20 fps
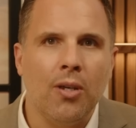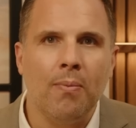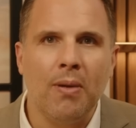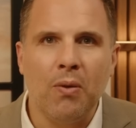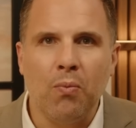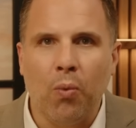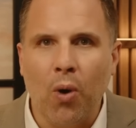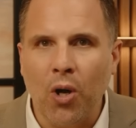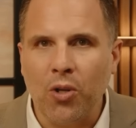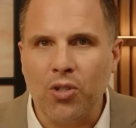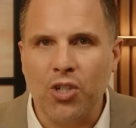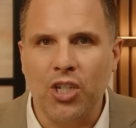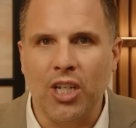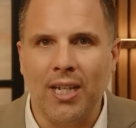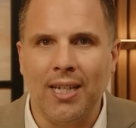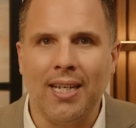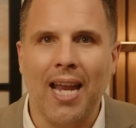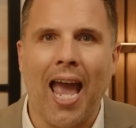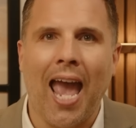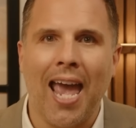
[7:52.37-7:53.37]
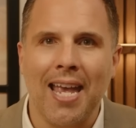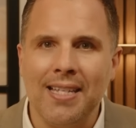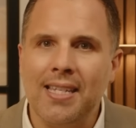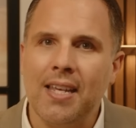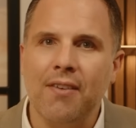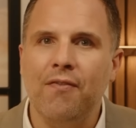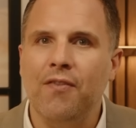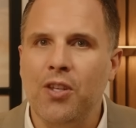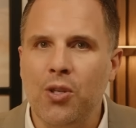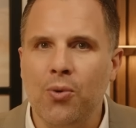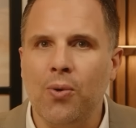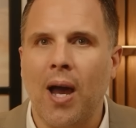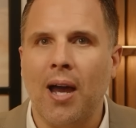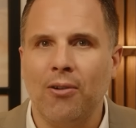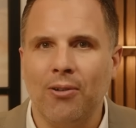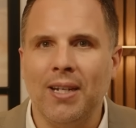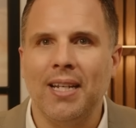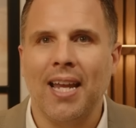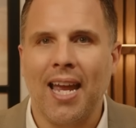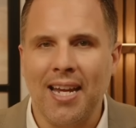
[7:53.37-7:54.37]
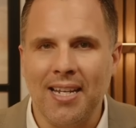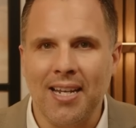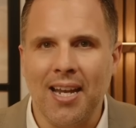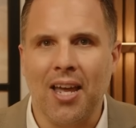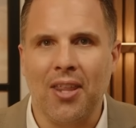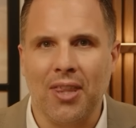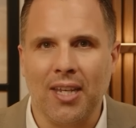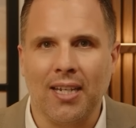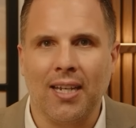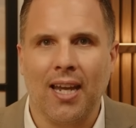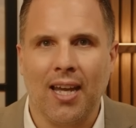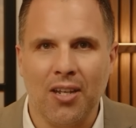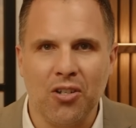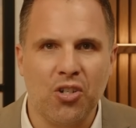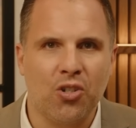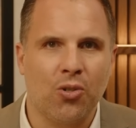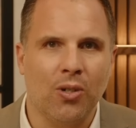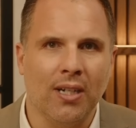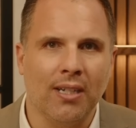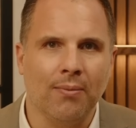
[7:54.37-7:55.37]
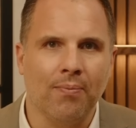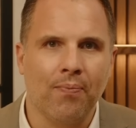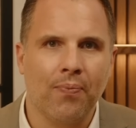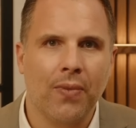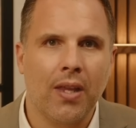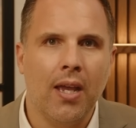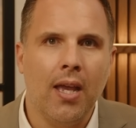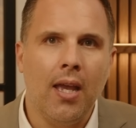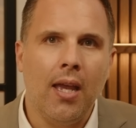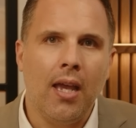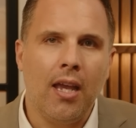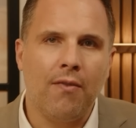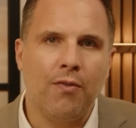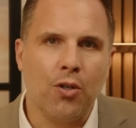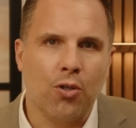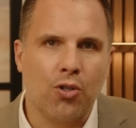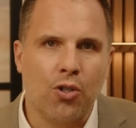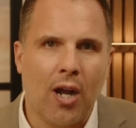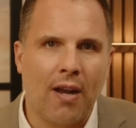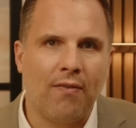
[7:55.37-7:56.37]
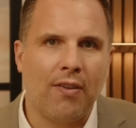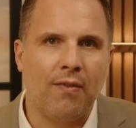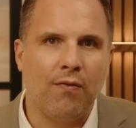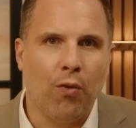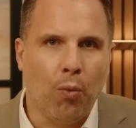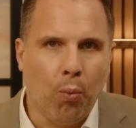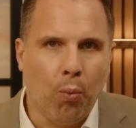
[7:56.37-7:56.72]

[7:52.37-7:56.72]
can be watching as if you are in another country. If you're traveling for